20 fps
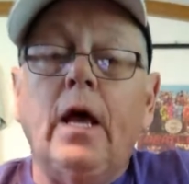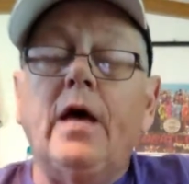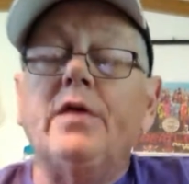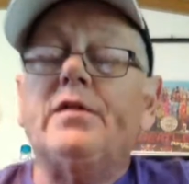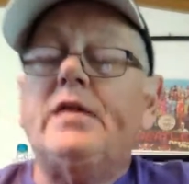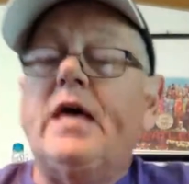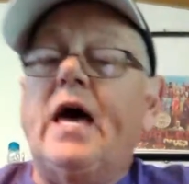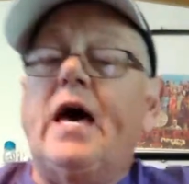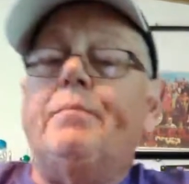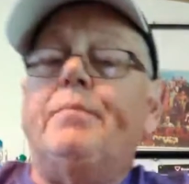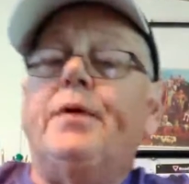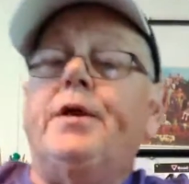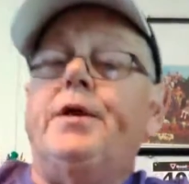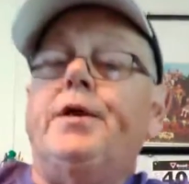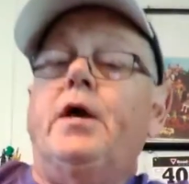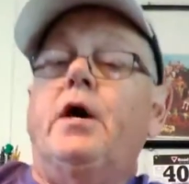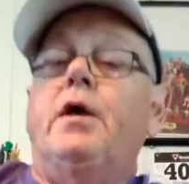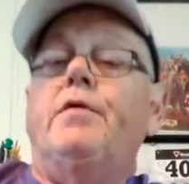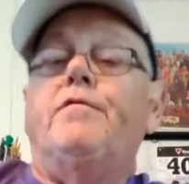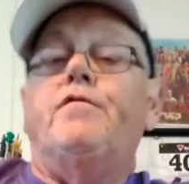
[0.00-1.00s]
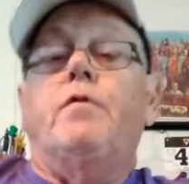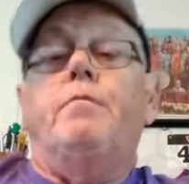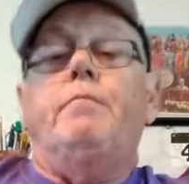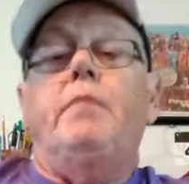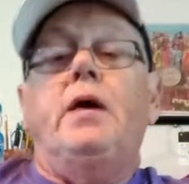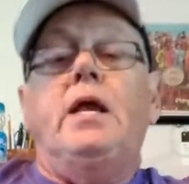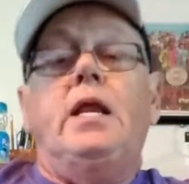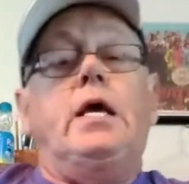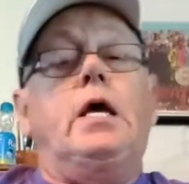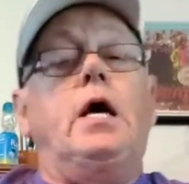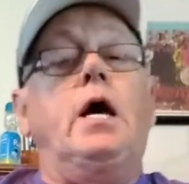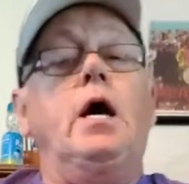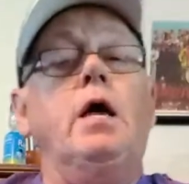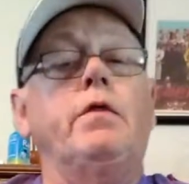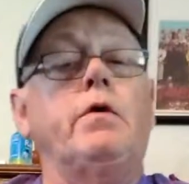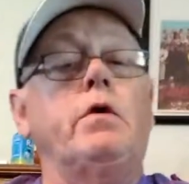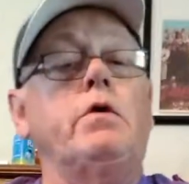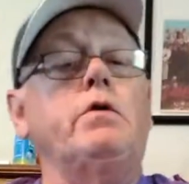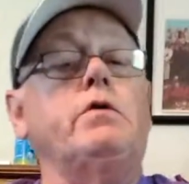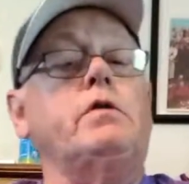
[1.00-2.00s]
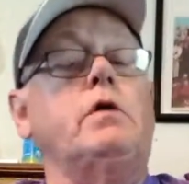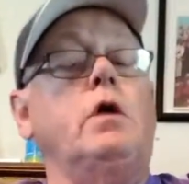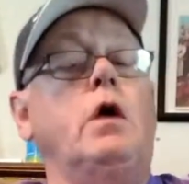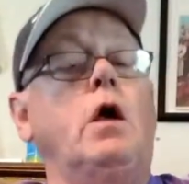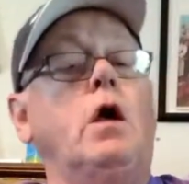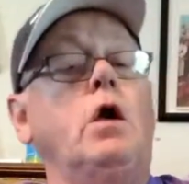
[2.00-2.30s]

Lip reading: This had been done for many others.